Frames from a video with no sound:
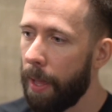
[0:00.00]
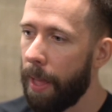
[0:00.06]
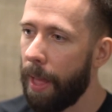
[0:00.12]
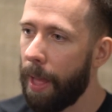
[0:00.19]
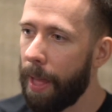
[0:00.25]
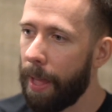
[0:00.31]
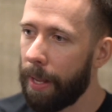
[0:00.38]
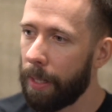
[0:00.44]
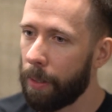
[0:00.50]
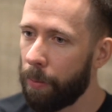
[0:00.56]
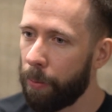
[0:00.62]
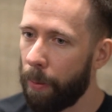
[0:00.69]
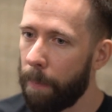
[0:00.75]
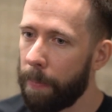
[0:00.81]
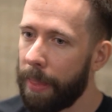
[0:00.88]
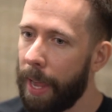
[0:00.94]
And
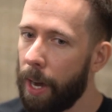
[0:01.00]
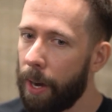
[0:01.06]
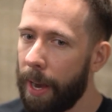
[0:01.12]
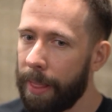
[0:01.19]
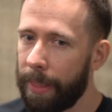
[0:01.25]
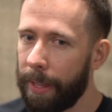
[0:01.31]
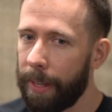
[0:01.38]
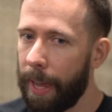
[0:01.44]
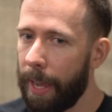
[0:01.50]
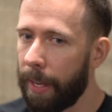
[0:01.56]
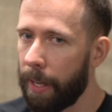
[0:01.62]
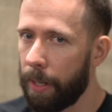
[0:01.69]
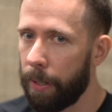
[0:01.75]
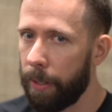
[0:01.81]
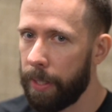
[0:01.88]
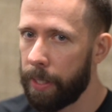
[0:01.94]
from there, I think I
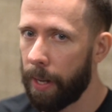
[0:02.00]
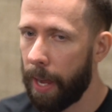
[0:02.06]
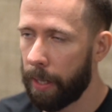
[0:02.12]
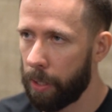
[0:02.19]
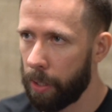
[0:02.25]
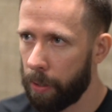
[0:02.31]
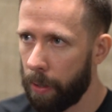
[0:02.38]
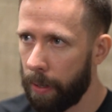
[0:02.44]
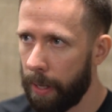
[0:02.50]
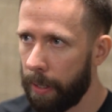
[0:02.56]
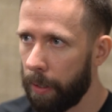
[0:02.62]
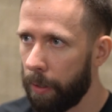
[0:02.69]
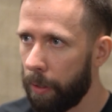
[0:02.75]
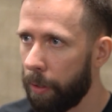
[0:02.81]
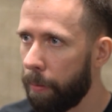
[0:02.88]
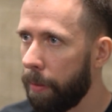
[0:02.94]
kind of interacted online a
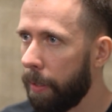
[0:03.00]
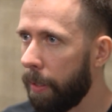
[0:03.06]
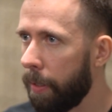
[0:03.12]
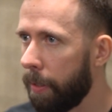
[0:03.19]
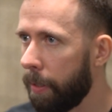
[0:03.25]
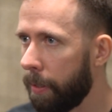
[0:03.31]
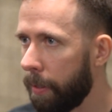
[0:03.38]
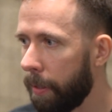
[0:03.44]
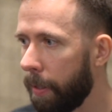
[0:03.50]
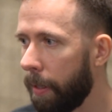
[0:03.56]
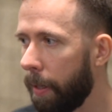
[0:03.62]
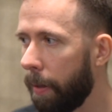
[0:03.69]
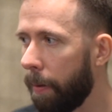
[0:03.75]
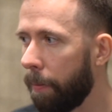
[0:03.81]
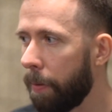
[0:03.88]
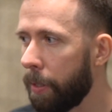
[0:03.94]
little bit.
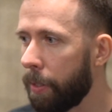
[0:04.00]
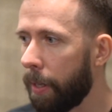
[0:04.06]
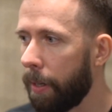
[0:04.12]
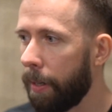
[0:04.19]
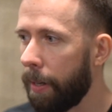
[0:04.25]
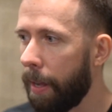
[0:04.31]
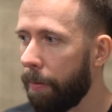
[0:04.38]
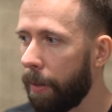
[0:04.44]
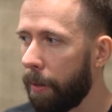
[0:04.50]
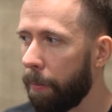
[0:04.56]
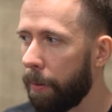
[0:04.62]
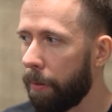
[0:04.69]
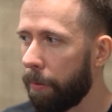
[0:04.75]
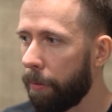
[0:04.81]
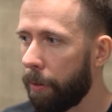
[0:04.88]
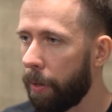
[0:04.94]
We started having a
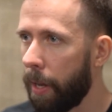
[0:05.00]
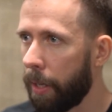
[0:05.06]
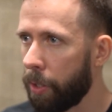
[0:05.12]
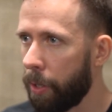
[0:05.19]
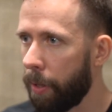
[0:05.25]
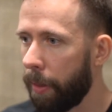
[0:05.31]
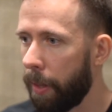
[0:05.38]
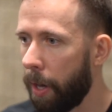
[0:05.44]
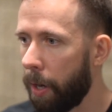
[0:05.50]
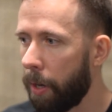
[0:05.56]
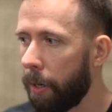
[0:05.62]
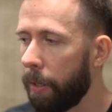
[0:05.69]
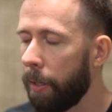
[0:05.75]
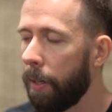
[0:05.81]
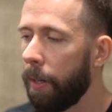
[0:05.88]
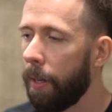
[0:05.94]
bit of a connection
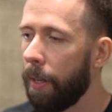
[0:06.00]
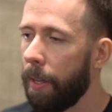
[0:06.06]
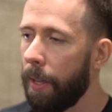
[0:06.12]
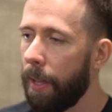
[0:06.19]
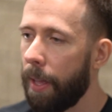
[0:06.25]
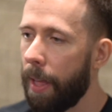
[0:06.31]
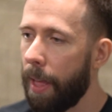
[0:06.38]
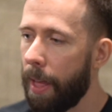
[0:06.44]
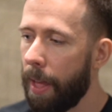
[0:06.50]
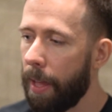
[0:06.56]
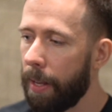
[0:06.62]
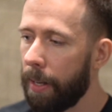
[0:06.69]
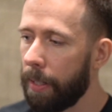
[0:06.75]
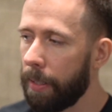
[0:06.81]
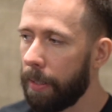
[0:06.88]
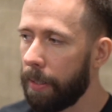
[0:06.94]
there.
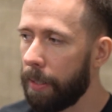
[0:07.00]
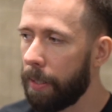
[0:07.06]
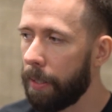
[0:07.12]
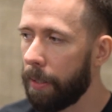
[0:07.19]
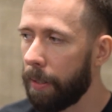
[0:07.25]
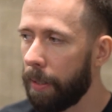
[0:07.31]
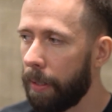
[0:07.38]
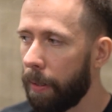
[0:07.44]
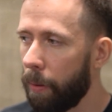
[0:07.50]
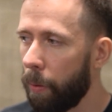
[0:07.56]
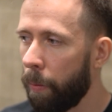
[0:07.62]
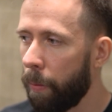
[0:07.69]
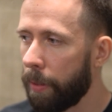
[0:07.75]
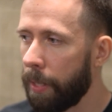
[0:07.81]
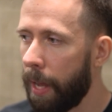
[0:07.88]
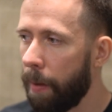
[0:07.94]
And
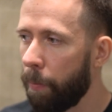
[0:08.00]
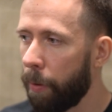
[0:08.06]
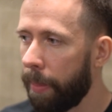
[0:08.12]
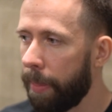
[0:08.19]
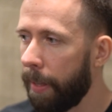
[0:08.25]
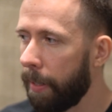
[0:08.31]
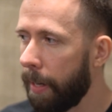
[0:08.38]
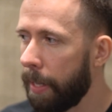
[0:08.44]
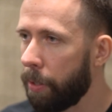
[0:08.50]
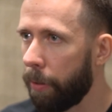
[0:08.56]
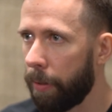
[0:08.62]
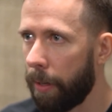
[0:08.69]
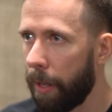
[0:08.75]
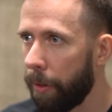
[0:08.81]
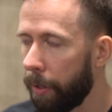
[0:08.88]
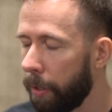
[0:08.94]
over time, one thing led to
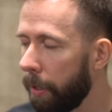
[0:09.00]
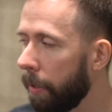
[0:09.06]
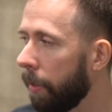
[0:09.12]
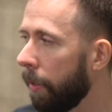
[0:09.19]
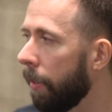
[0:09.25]
another.